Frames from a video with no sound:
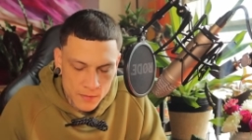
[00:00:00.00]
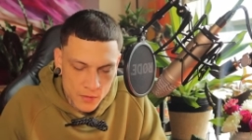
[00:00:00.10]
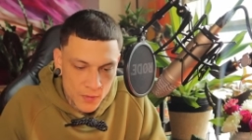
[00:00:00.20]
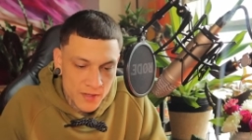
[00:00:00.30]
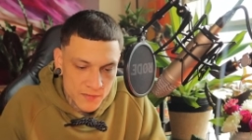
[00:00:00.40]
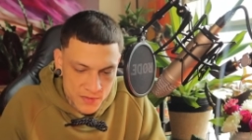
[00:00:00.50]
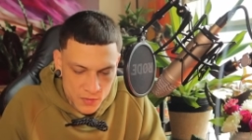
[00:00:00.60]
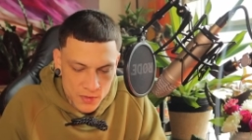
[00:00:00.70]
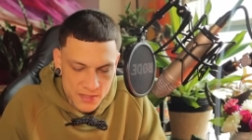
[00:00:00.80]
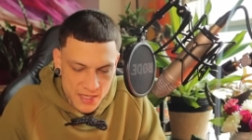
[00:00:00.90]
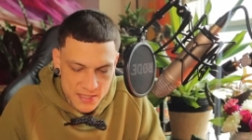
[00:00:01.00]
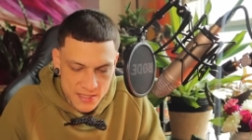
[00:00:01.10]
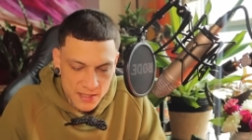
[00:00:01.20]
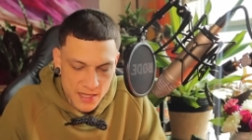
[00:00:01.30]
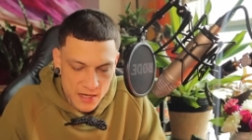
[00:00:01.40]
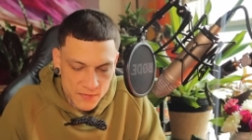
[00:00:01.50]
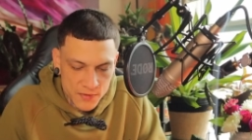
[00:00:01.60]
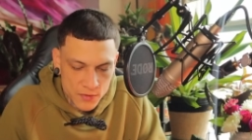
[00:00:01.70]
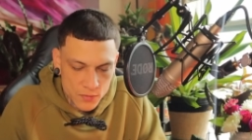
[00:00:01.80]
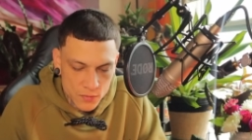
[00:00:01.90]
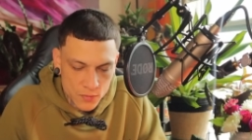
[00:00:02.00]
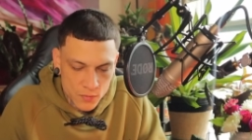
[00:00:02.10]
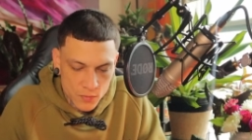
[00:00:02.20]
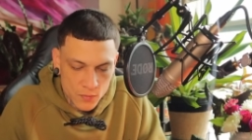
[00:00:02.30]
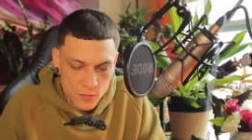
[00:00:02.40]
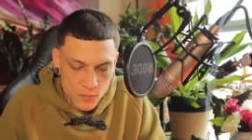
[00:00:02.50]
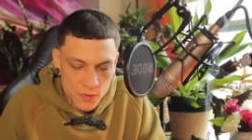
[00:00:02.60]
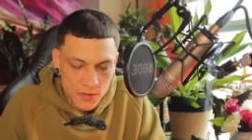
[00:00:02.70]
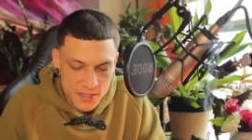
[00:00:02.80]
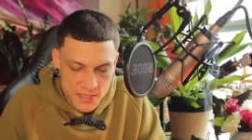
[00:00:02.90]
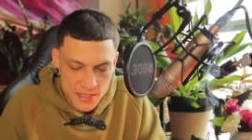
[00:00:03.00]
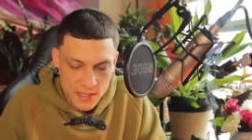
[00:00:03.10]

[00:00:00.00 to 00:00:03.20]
Queen of Swords, I see a lot of you really